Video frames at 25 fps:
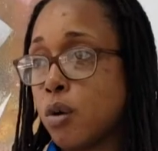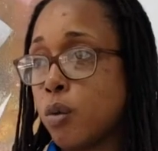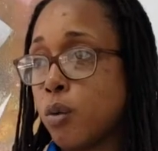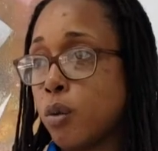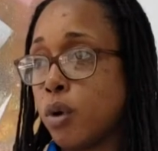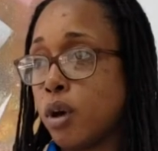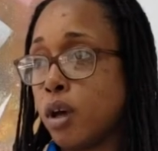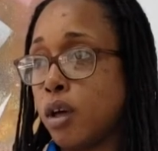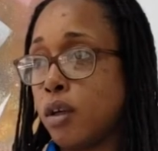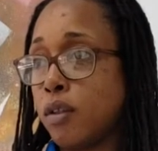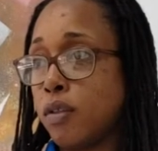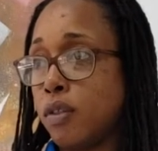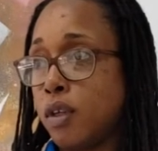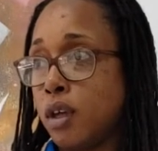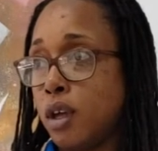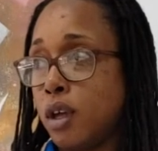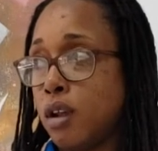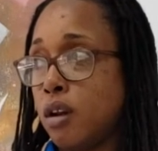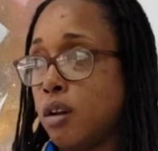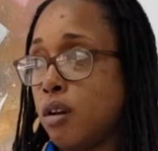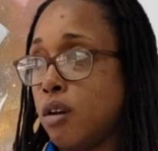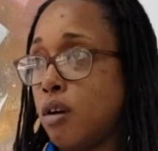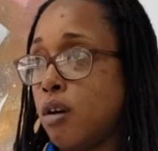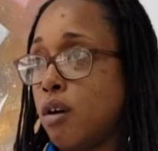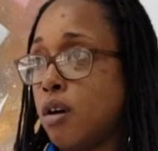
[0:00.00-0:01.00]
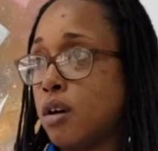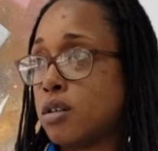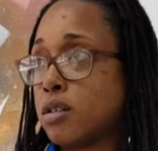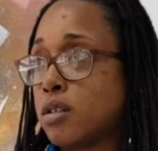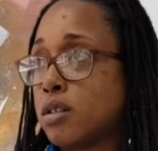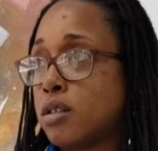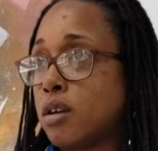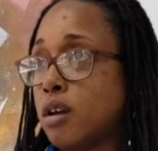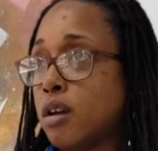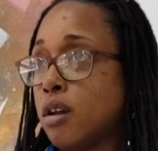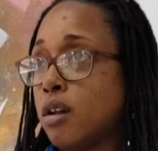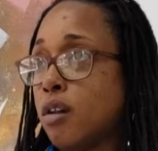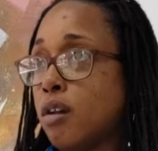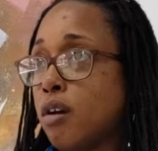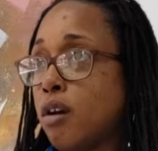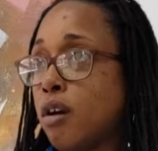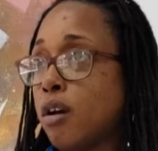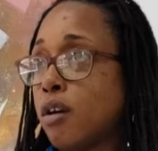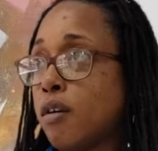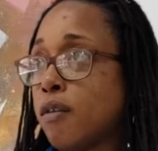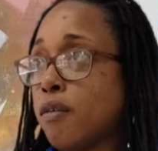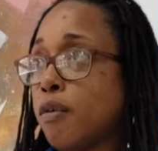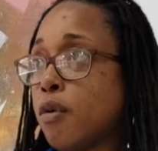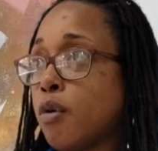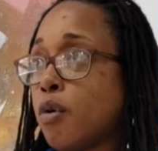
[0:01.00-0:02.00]
where they lost a lot
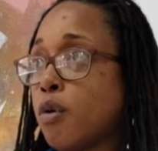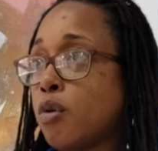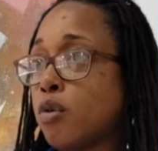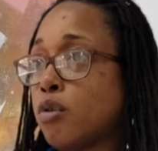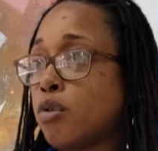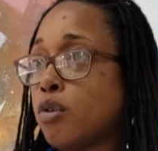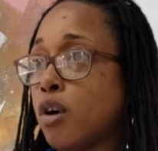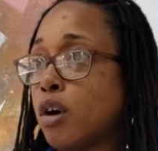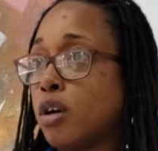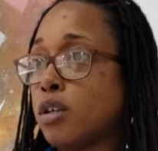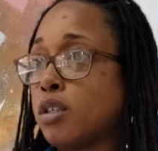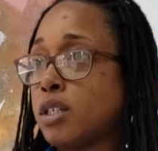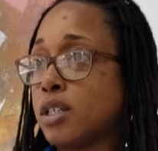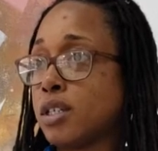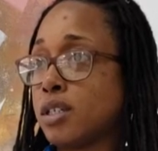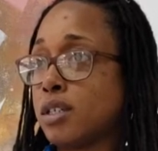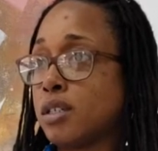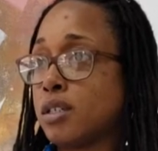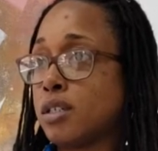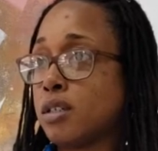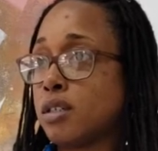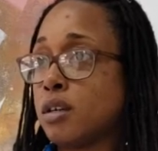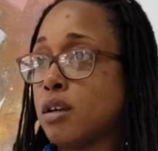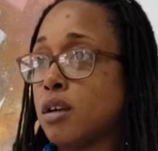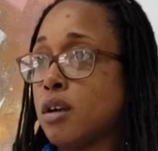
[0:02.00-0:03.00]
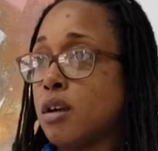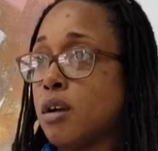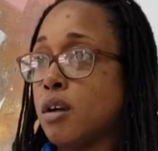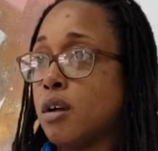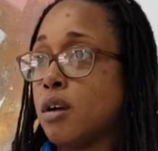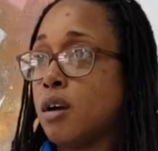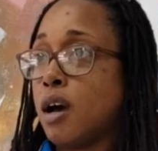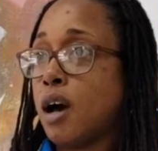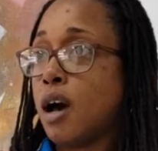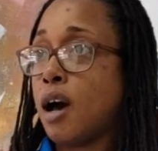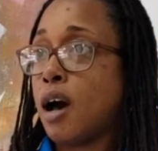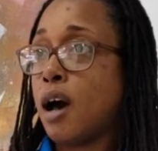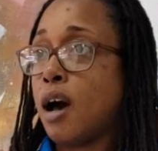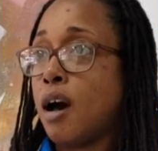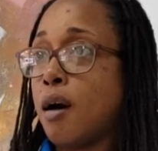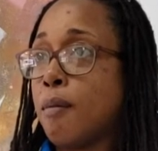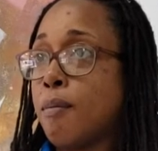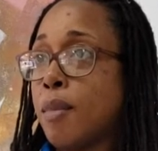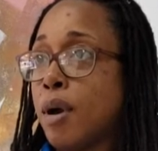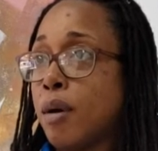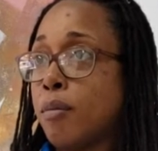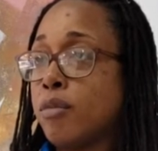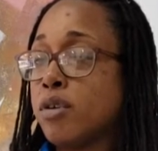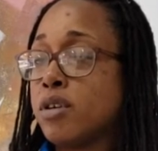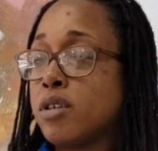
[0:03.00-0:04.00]
of not just
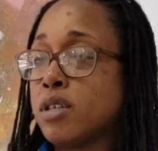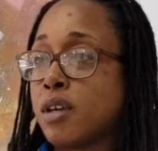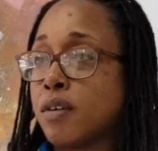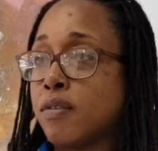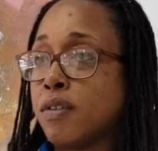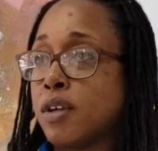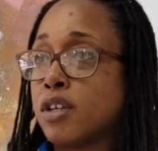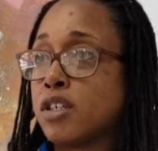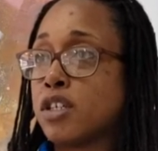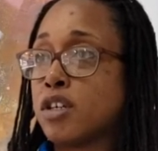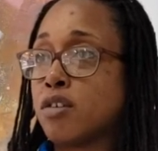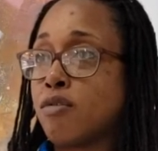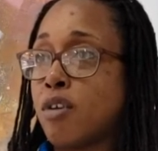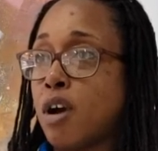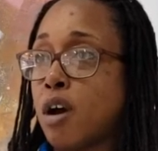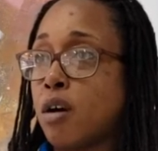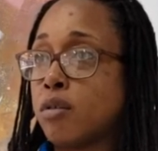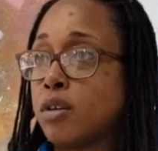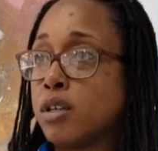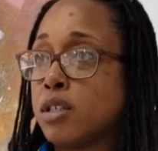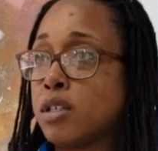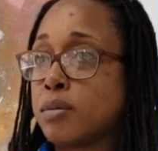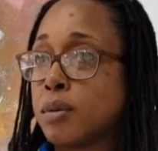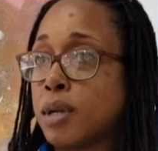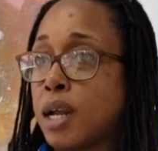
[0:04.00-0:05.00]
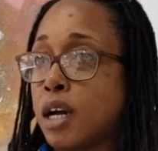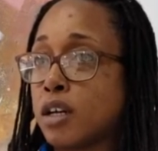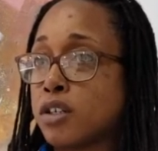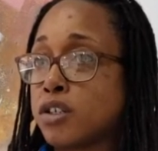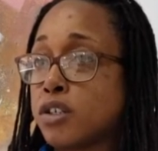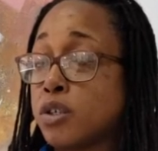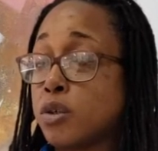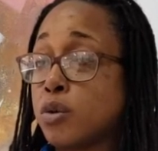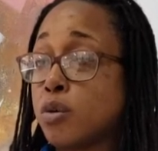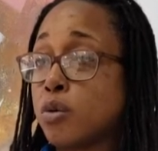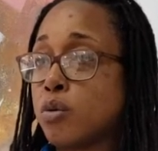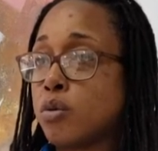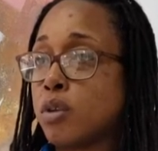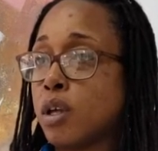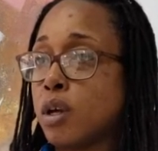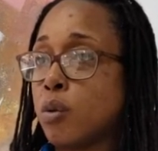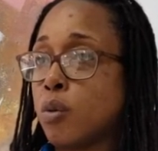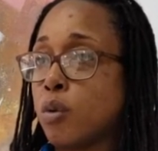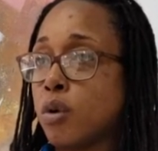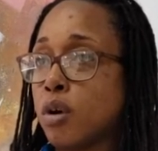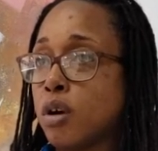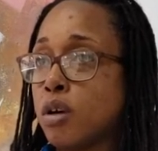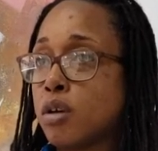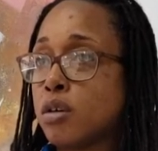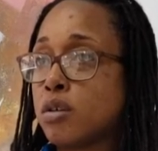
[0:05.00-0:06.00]
memories of their surroundings, but actually who they
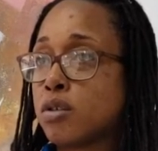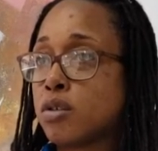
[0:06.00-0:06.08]
were.